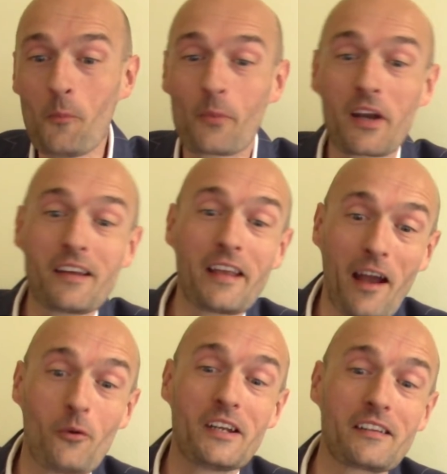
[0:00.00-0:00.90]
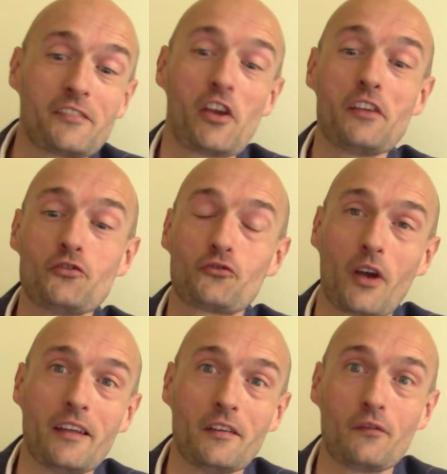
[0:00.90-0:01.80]
But anyhow, an exchange
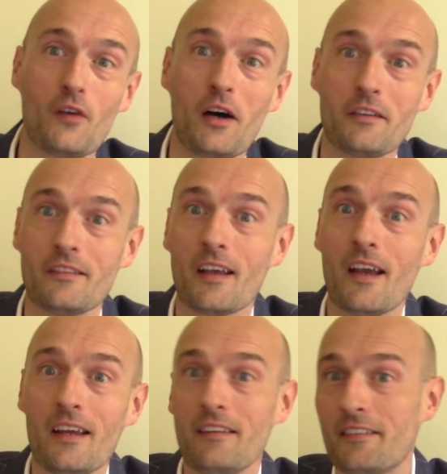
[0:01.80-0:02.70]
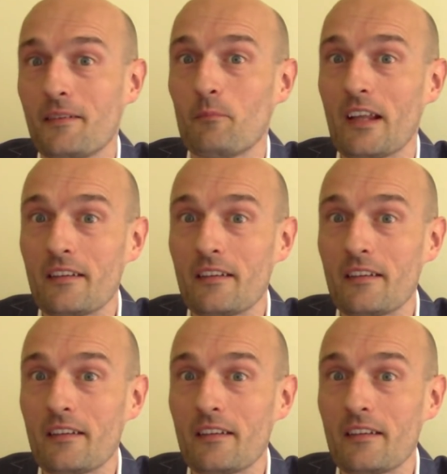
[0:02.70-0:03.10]
traded fund is simply,